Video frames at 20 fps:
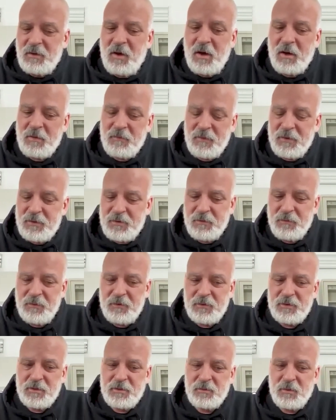lot of
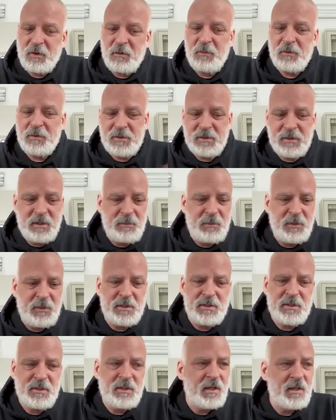interviews as well with the
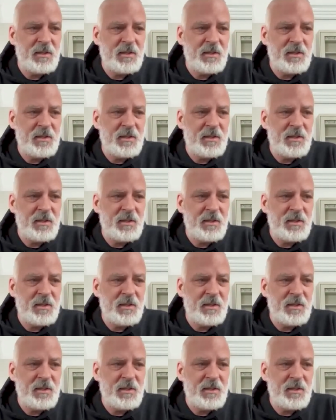CBC.